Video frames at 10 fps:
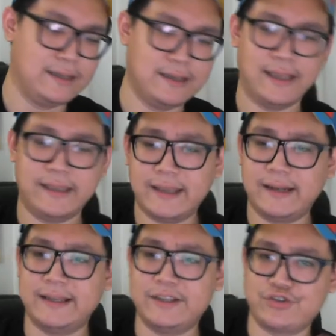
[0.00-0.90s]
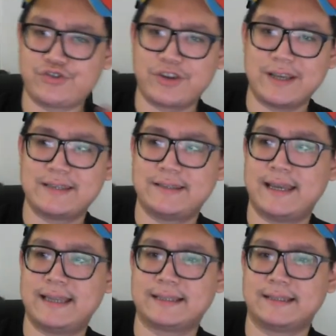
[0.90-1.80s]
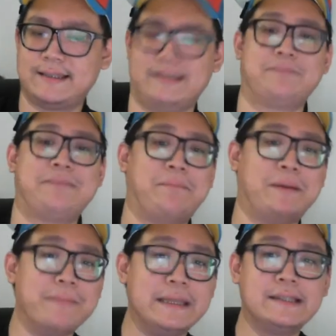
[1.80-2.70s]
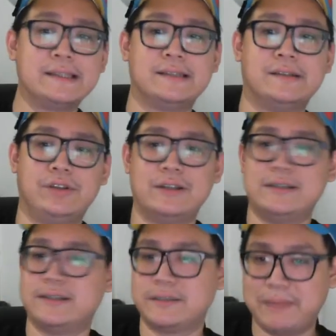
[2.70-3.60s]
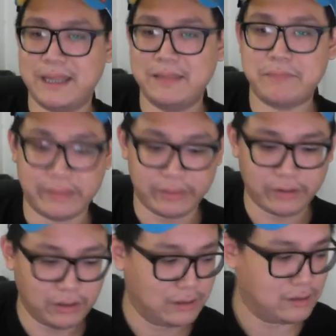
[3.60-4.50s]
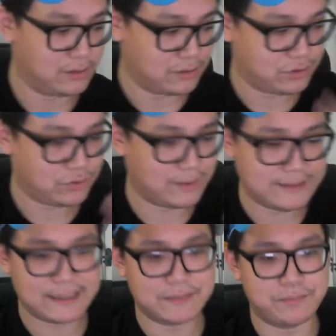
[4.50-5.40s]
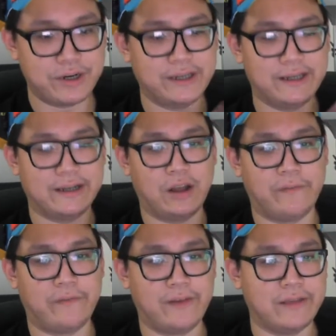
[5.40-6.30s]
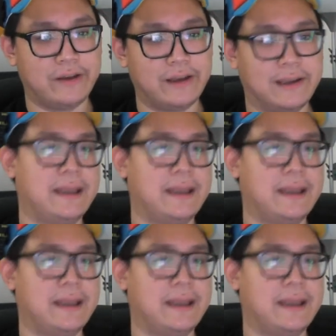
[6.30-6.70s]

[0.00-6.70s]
Again, I need to stress that this is peppermint, not just plain menthol, so it does bring in a lot of flavor.